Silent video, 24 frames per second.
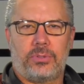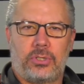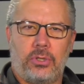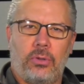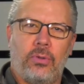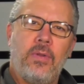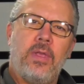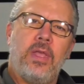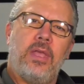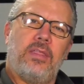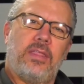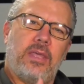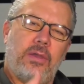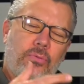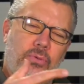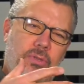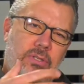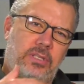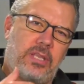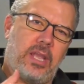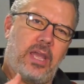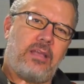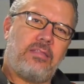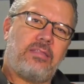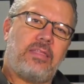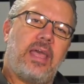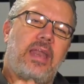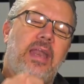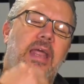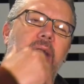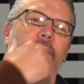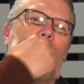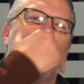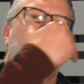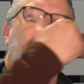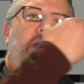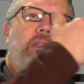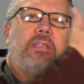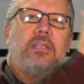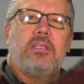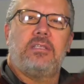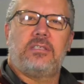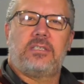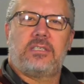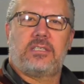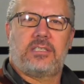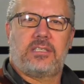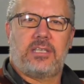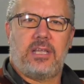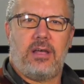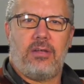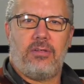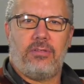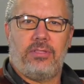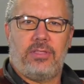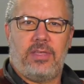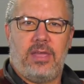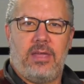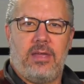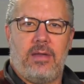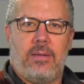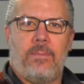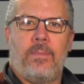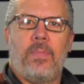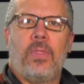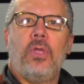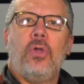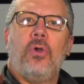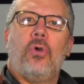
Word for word: So they would take that animal and then sell them